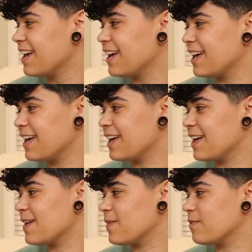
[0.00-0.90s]

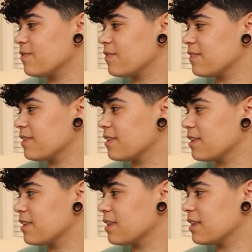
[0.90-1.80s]

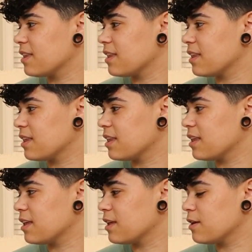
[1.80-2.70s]

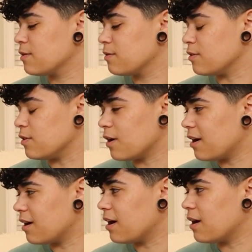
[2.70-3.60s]
The person shown says nothing.